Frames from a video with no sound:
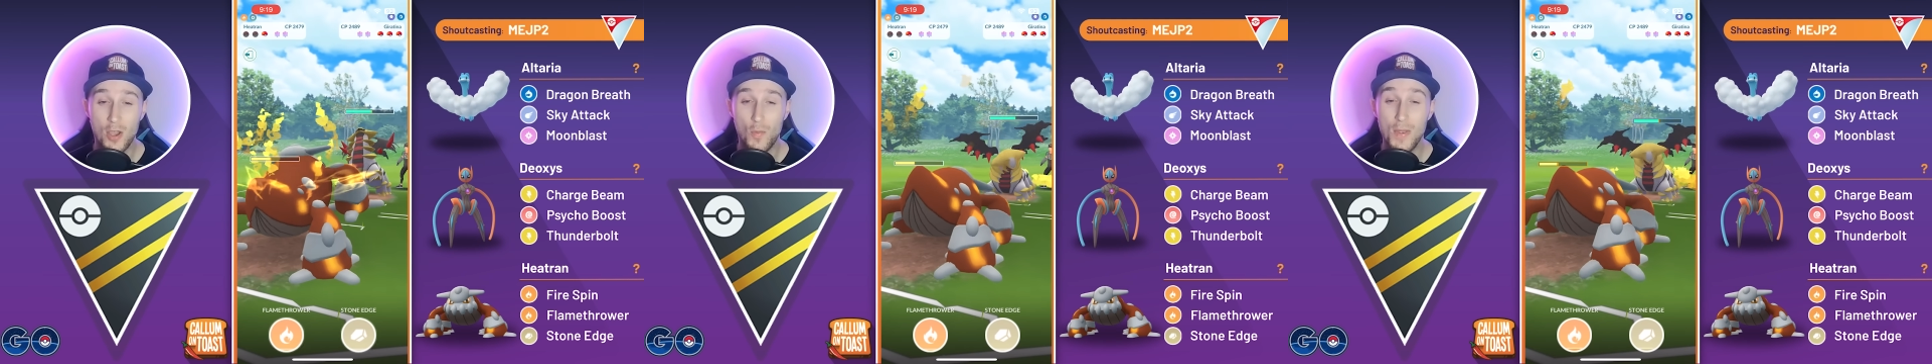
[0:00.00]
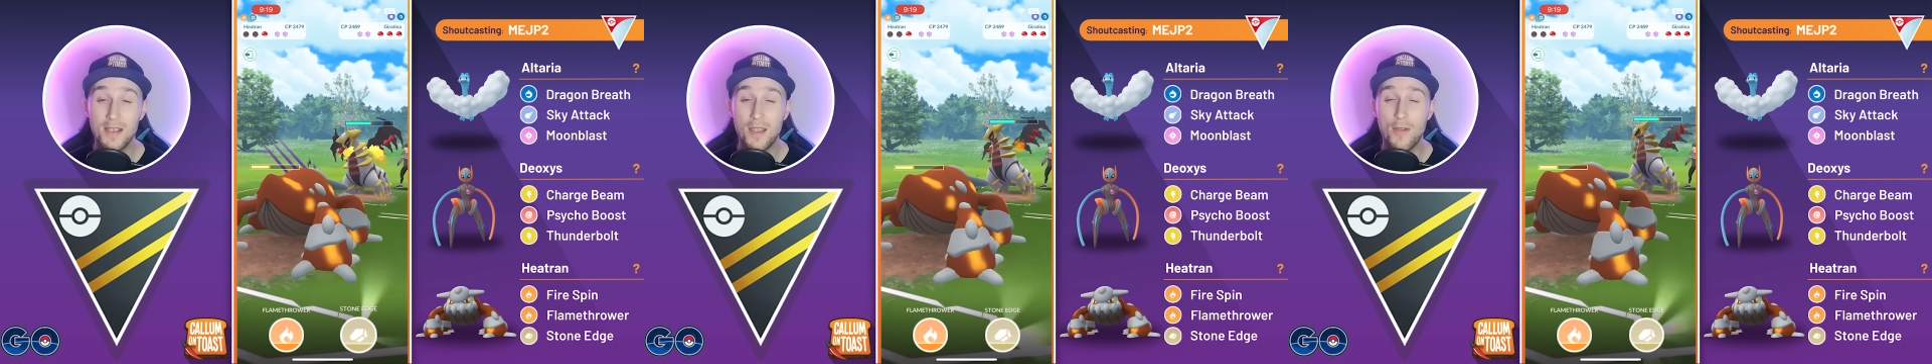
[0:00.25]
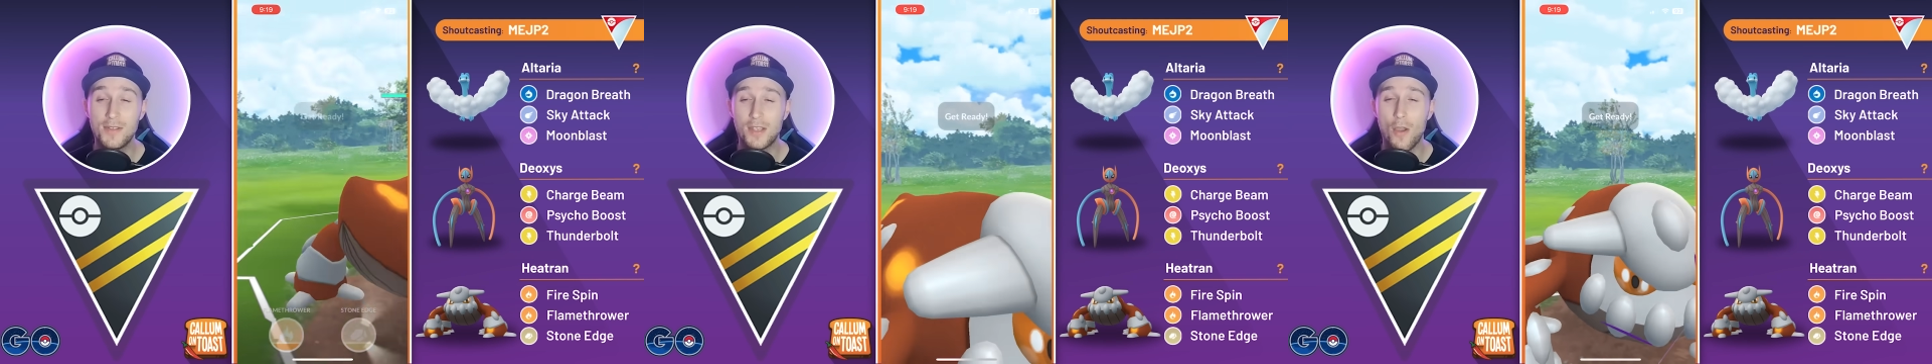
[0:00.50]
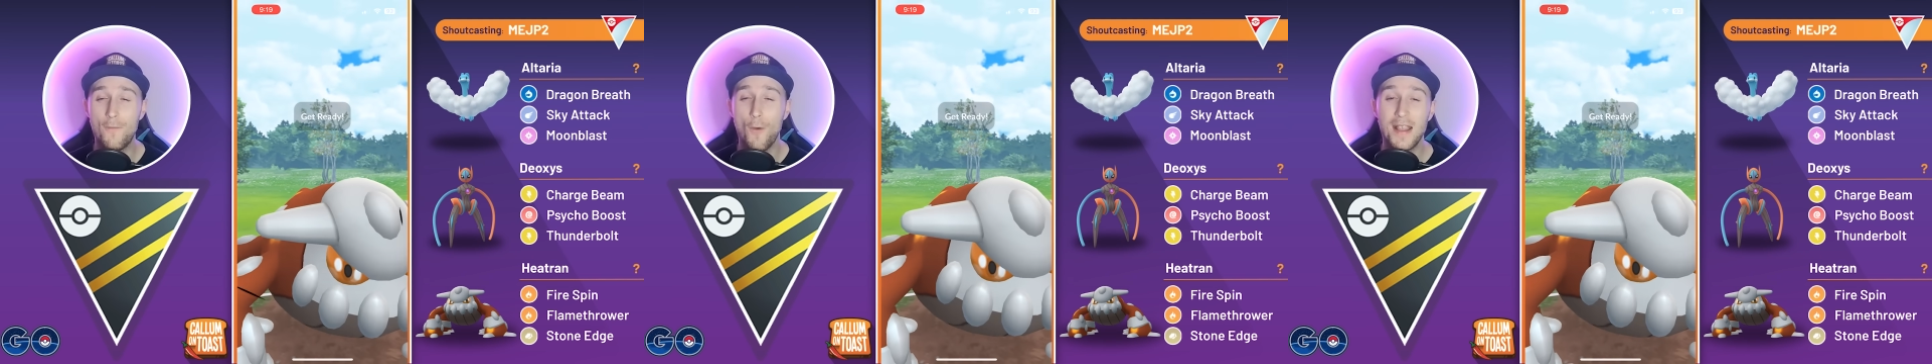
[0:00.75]
We are going to
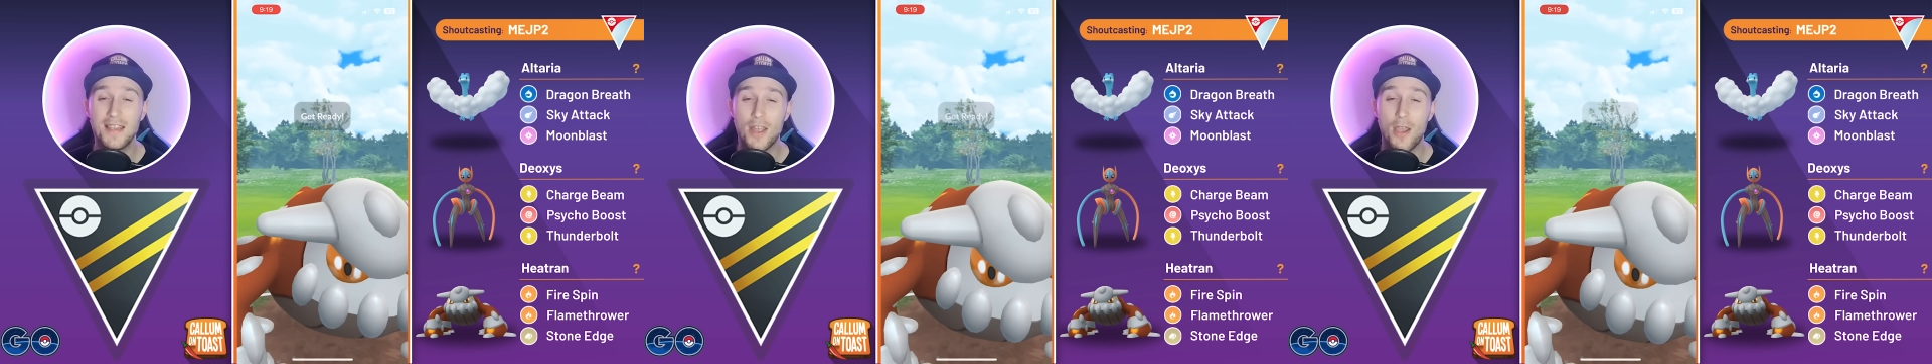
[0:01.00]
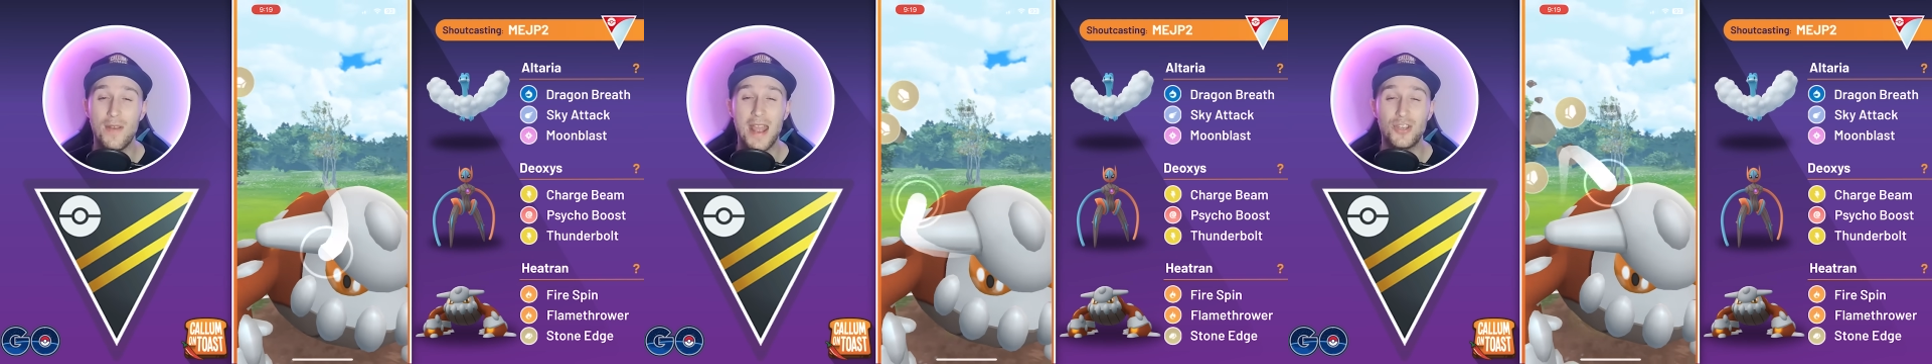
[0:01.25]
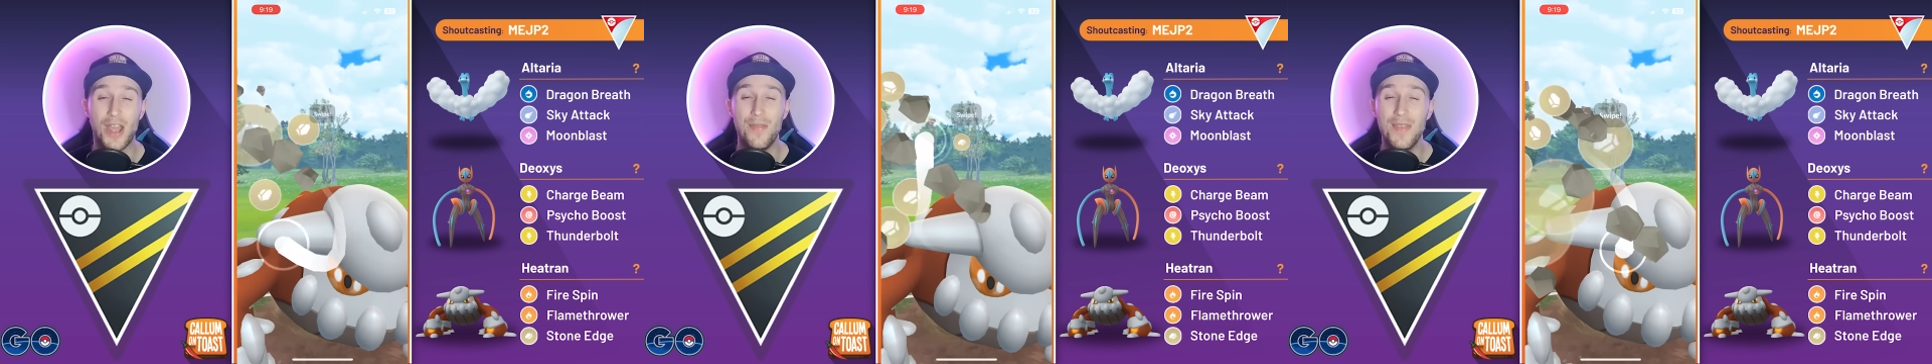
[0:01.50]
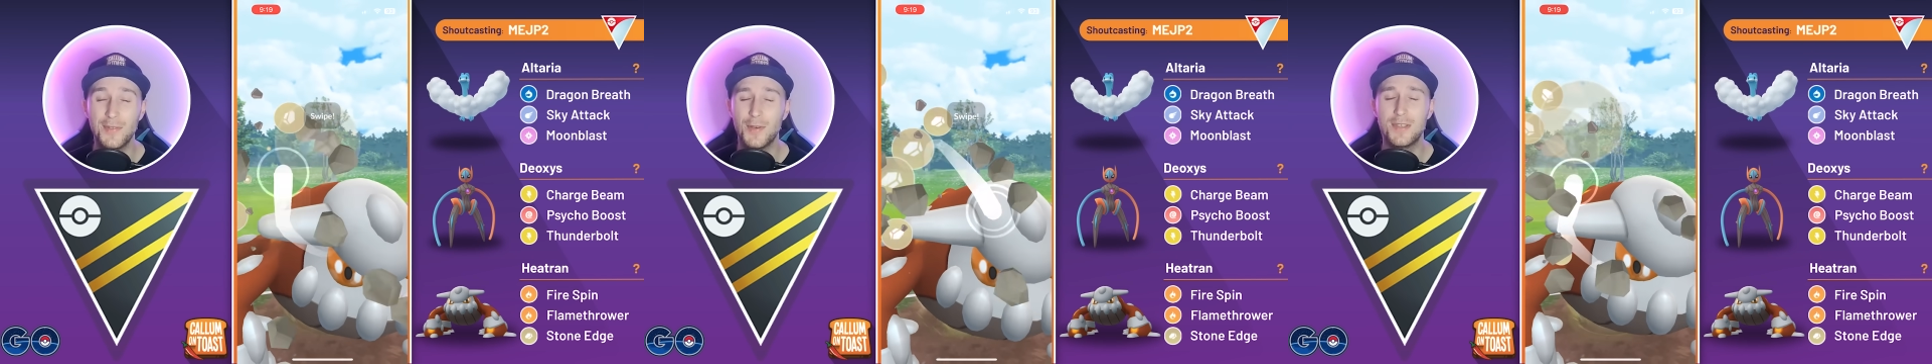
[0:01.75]
go for a Stone Edge, and
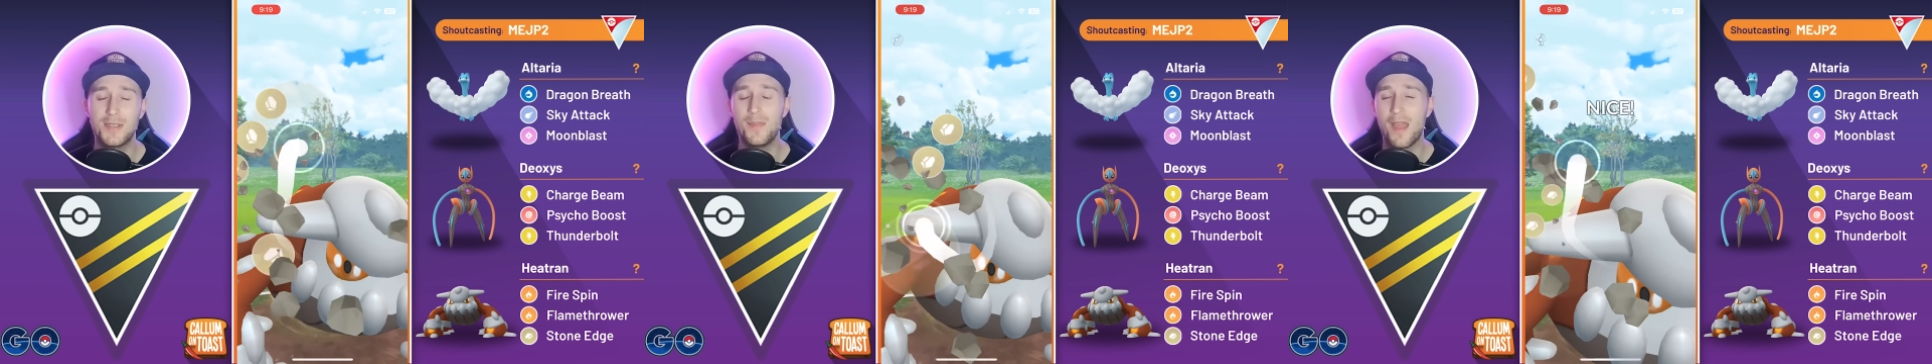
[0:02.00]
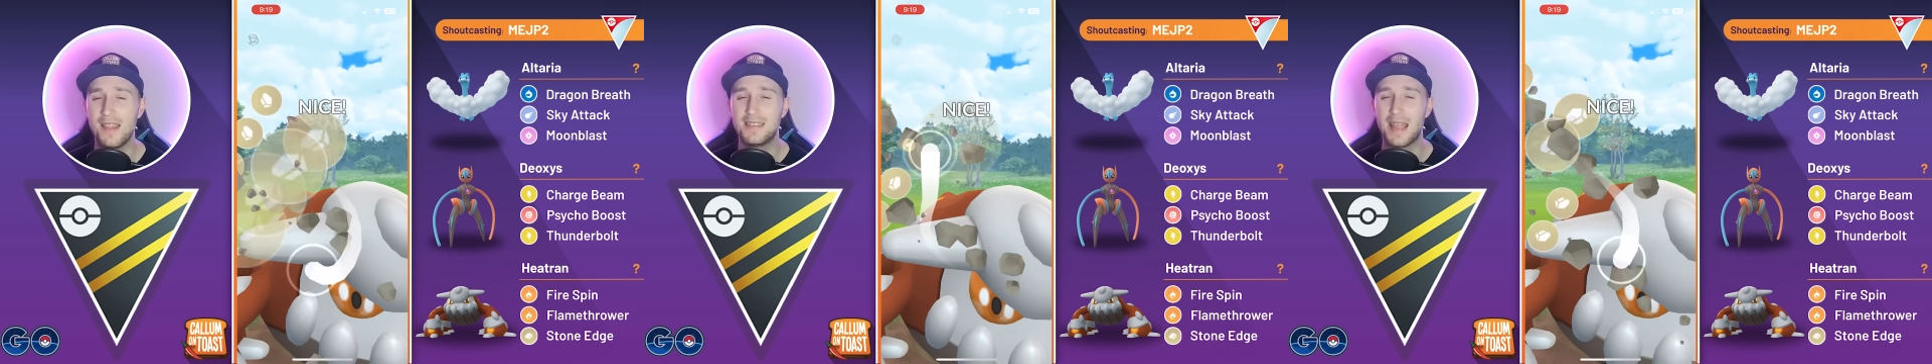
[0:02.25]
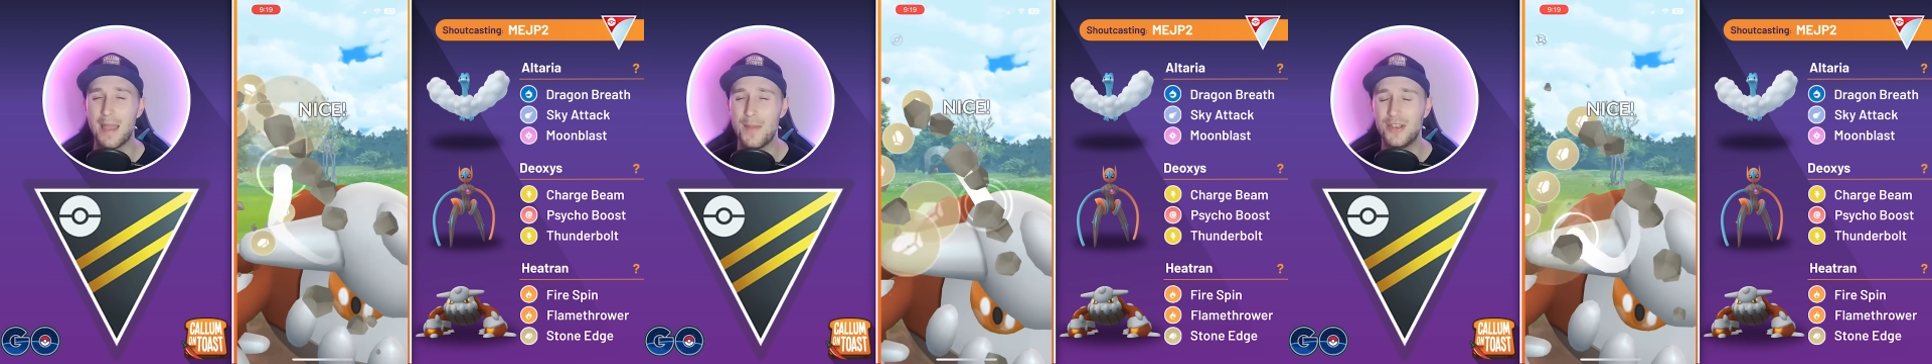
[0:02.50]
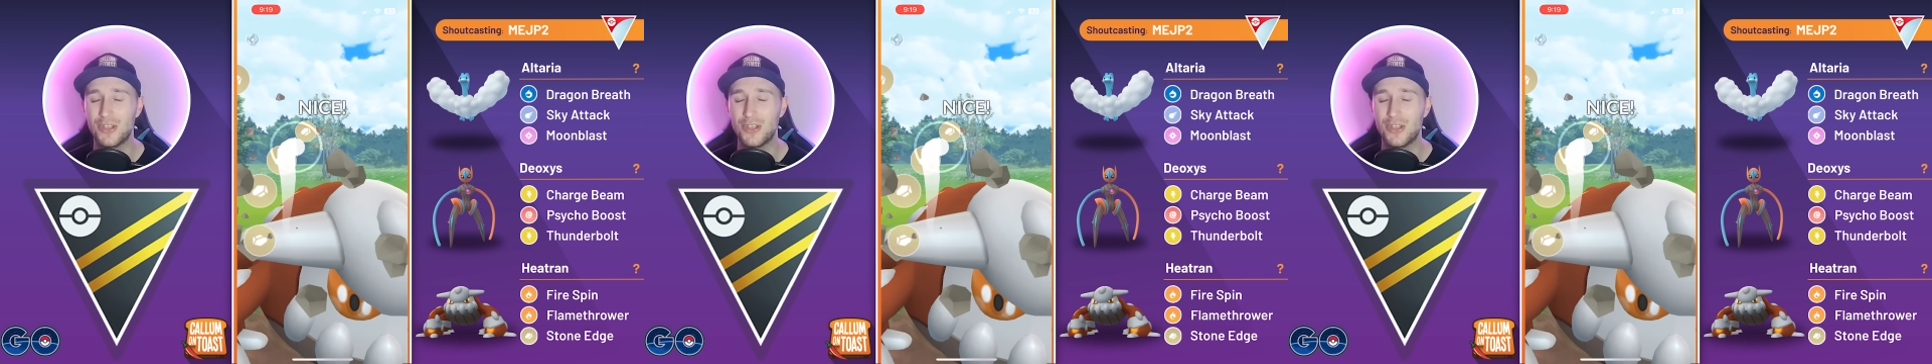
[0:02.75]
this will do some nice damage.